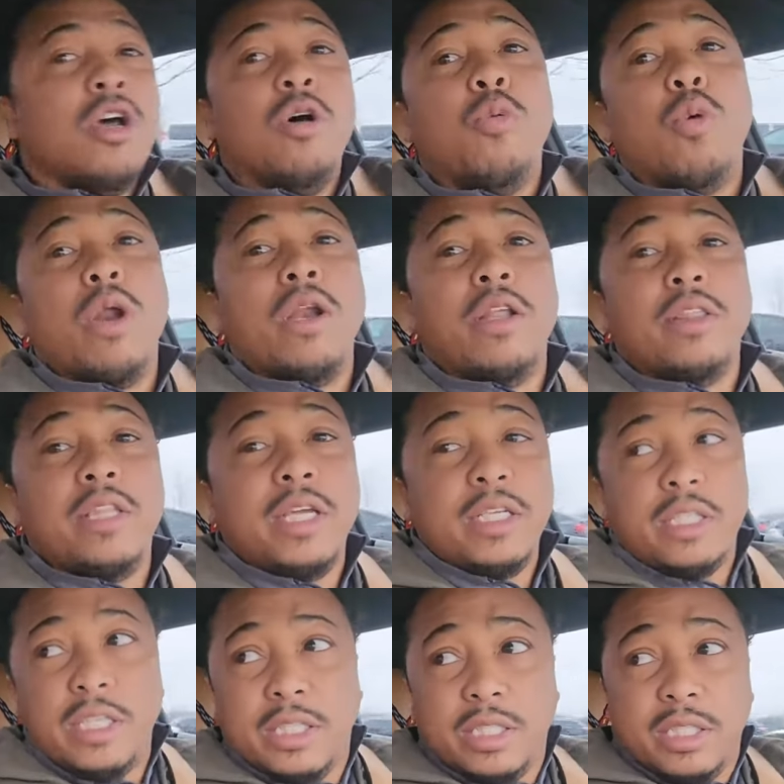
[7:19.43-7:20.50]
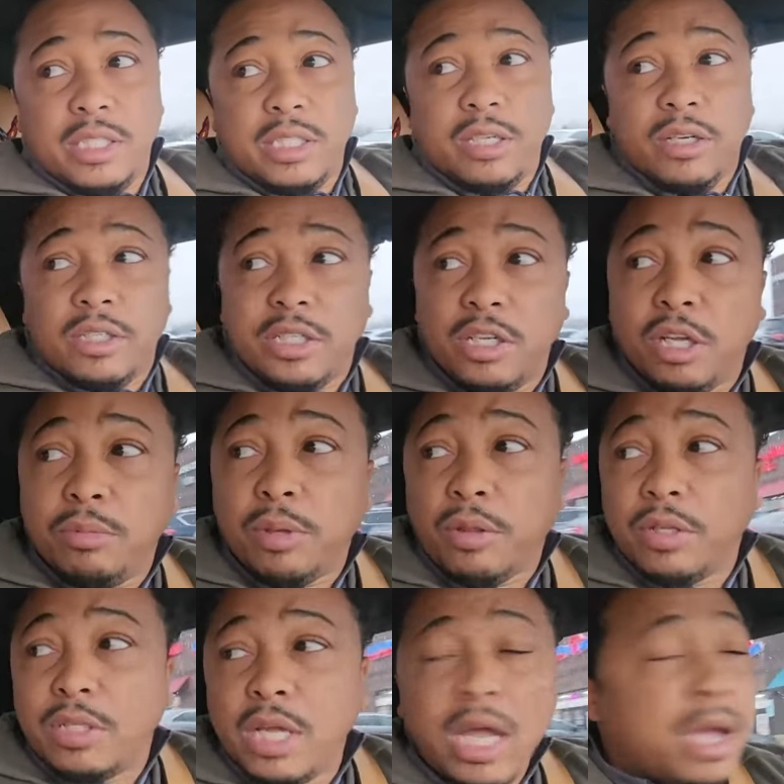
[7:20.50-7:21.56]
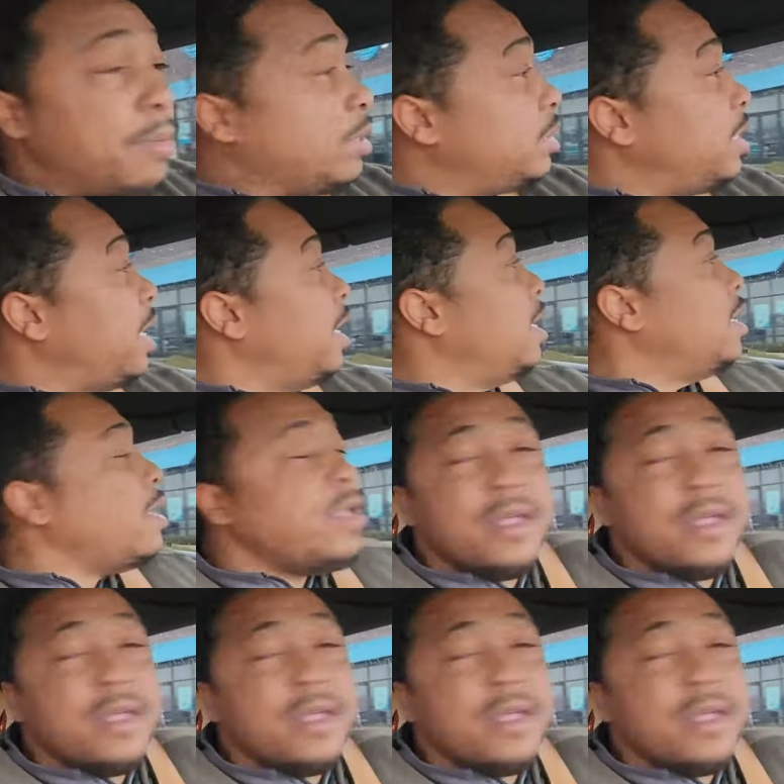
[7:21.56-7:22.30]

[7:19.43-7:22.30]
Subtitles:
one of the things he sits there and tells me all the time is that